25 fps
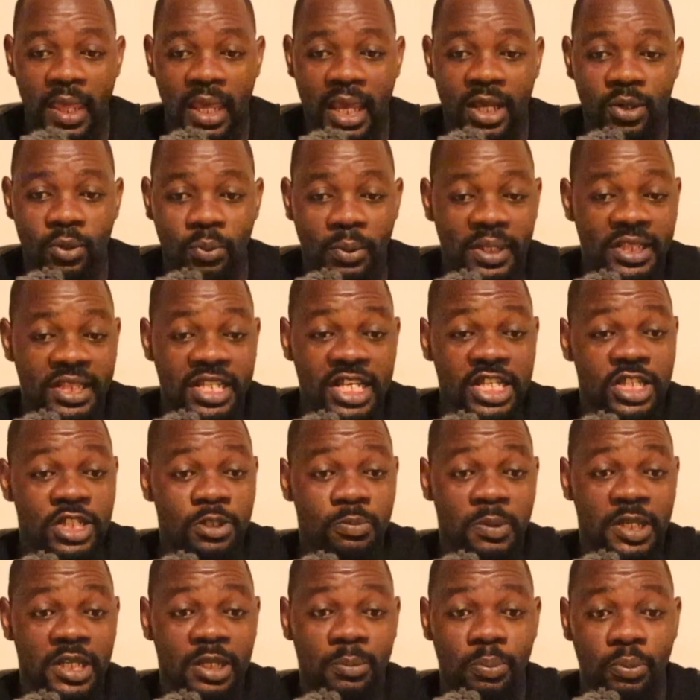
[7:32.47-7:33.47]
And when these
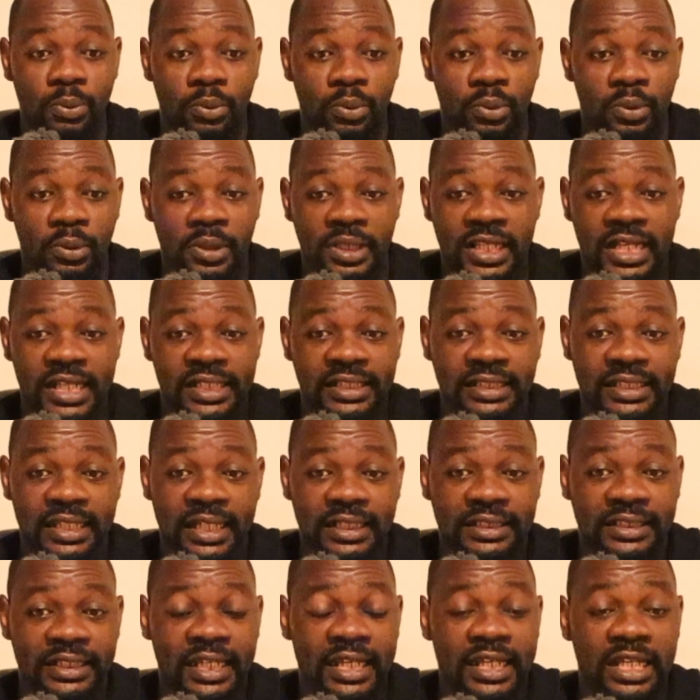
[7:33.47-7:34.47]
people they
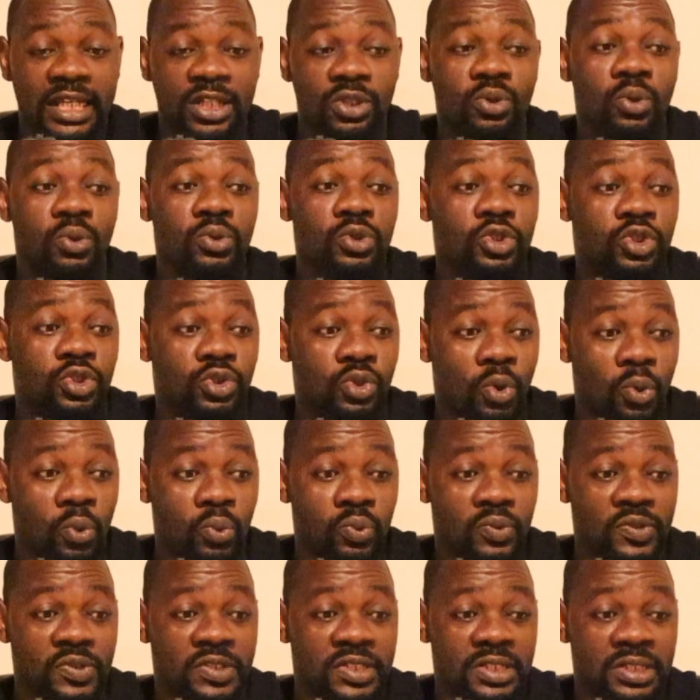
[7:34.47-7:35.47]
start taking those
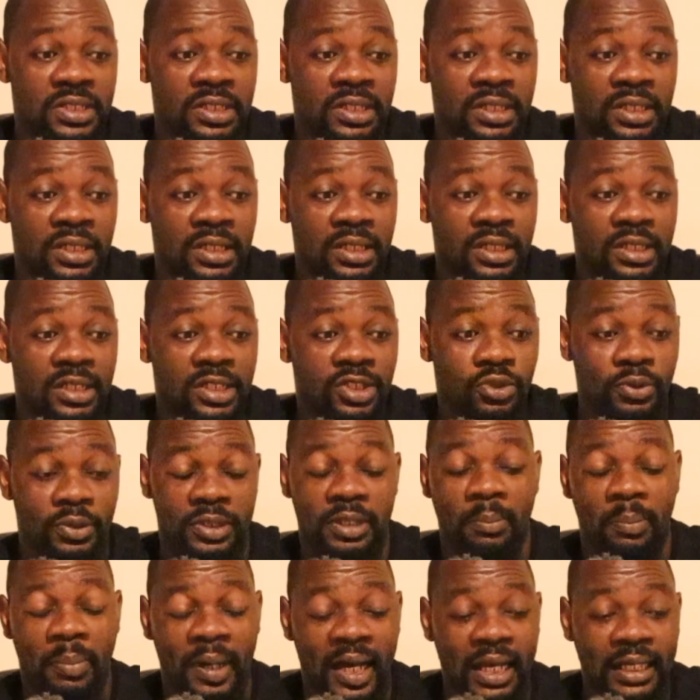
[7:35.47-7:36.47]
stones to
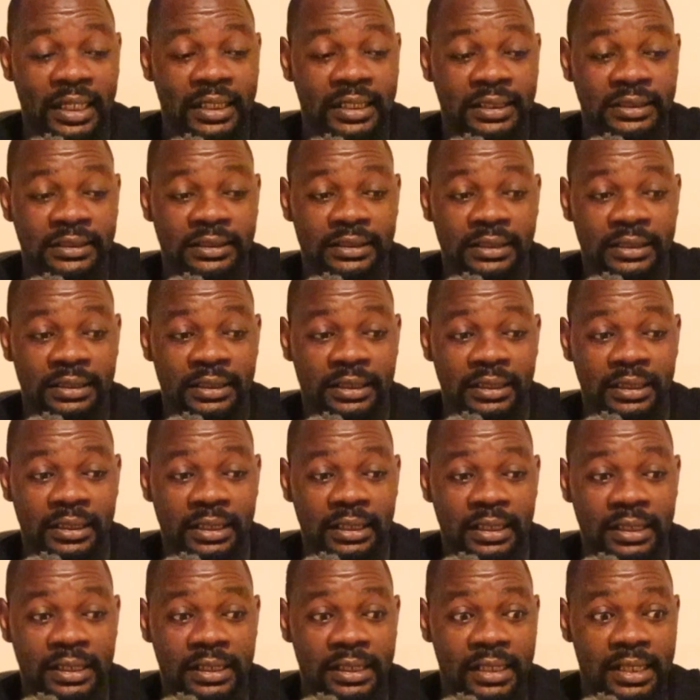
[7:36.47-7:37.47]
the bucket,
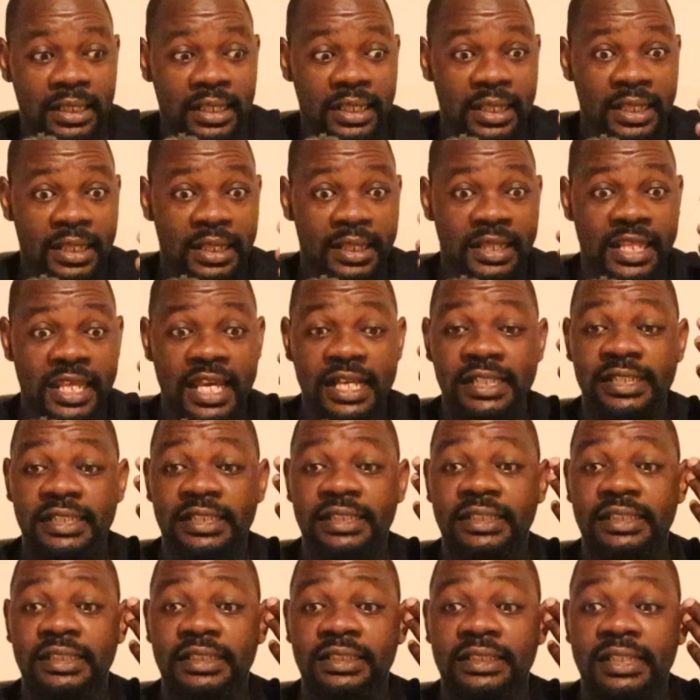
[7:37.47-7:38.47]
they
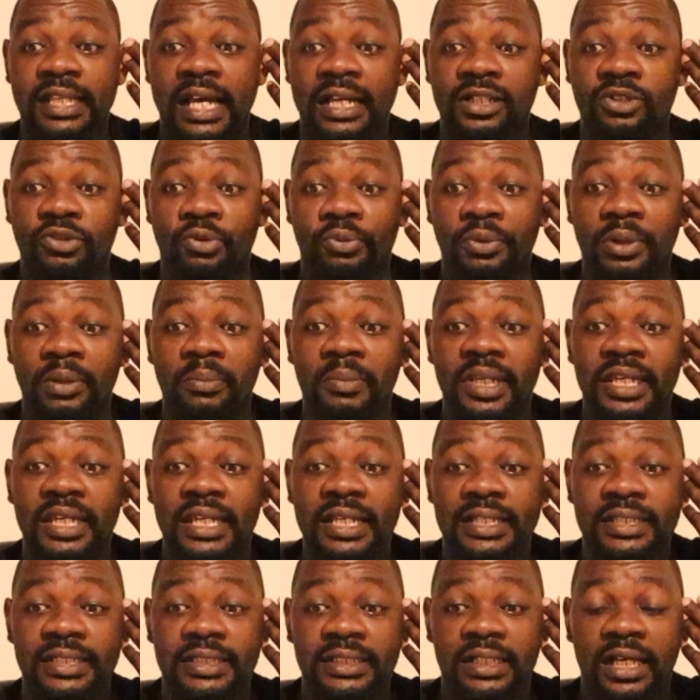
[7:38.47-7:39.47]
start
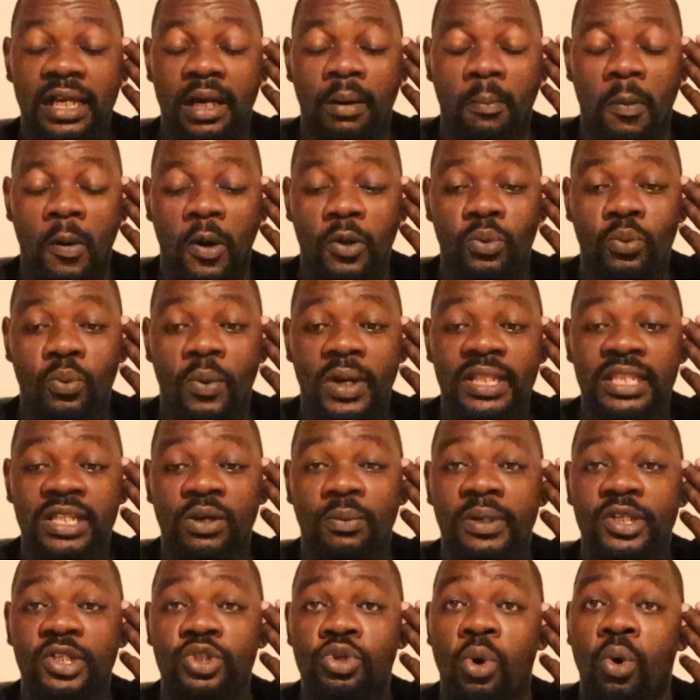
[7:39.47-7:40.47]
reminiscing about what they
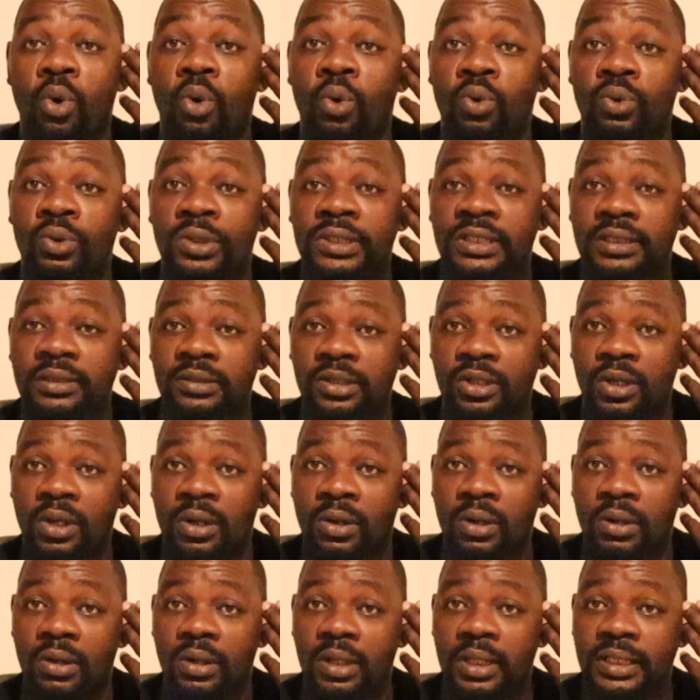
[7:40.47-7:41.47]
were told, you
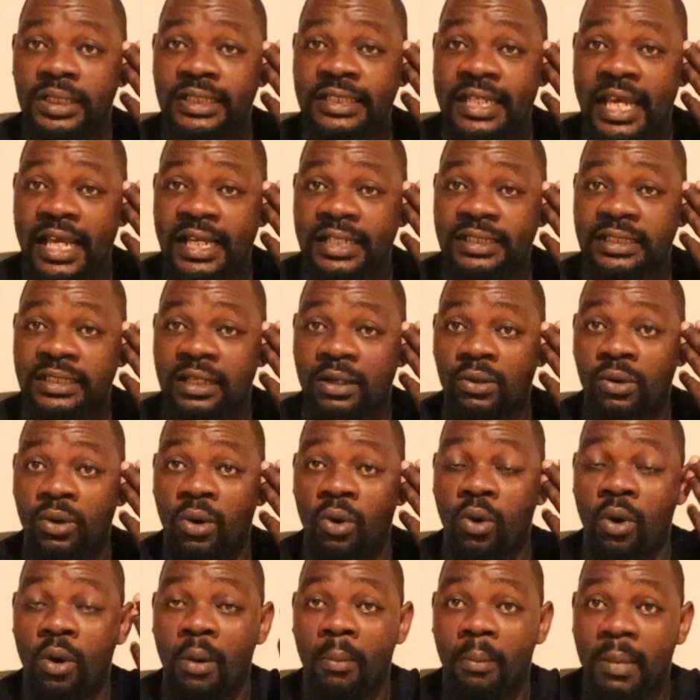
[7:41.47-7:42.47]
know, days ago
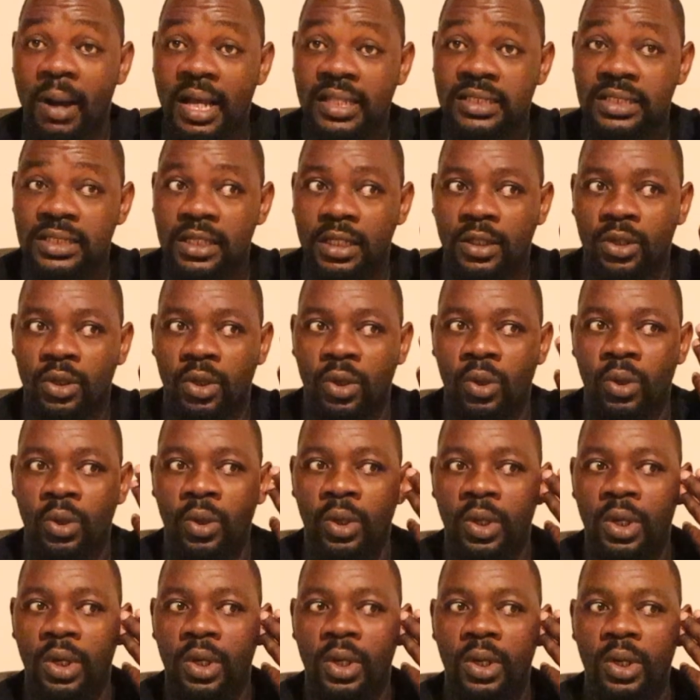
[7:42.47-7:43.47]
or months
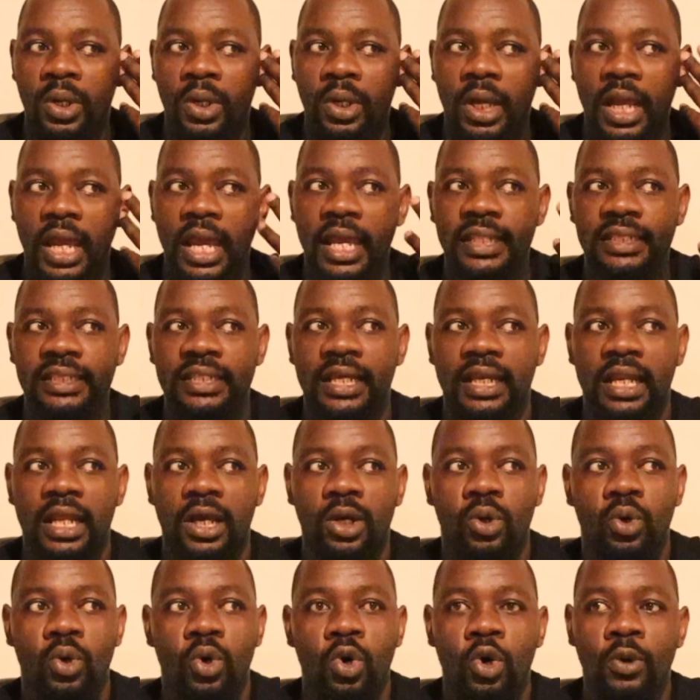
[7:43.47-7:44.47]
ago. And they're
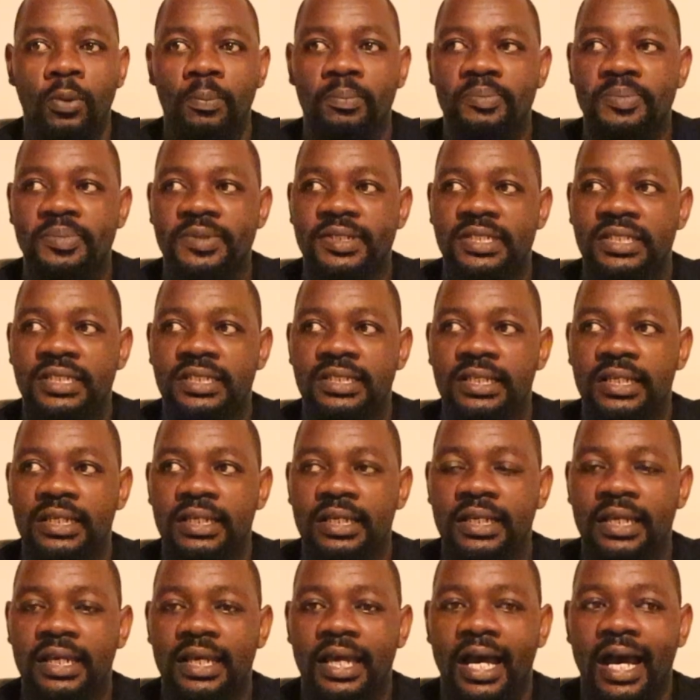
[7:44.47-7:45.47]
like, oops,
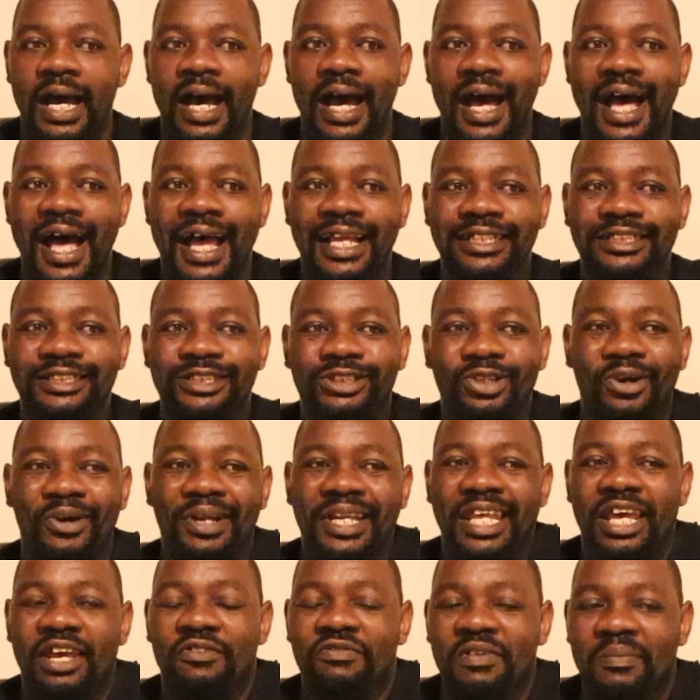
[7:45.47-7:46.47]
I
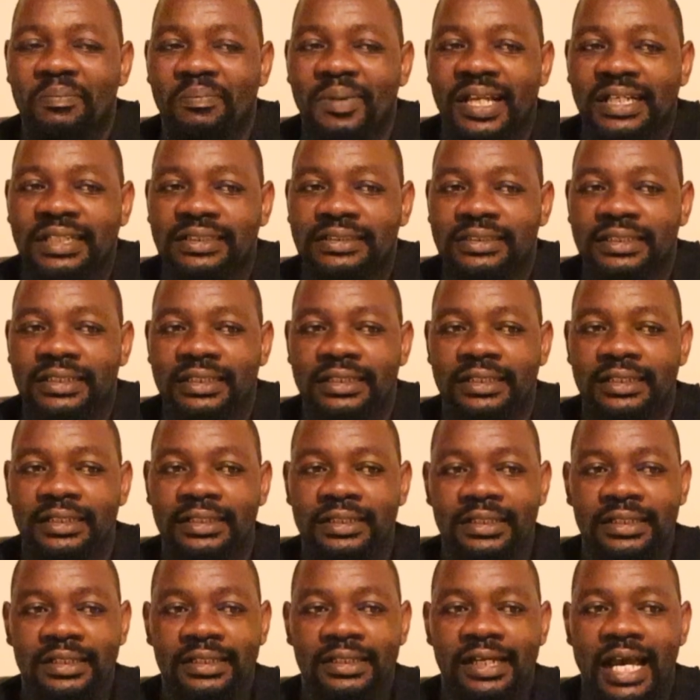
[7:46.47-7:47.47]
don't have a plastic.
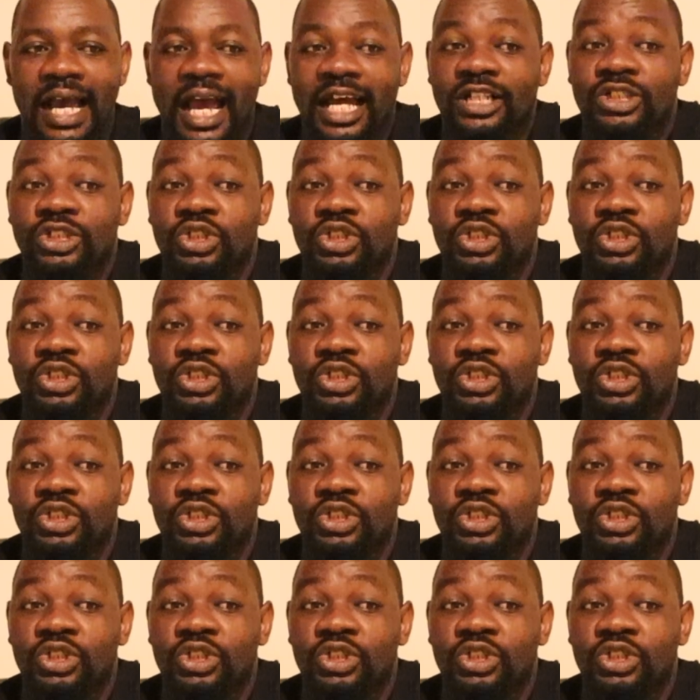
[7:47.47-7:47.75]
I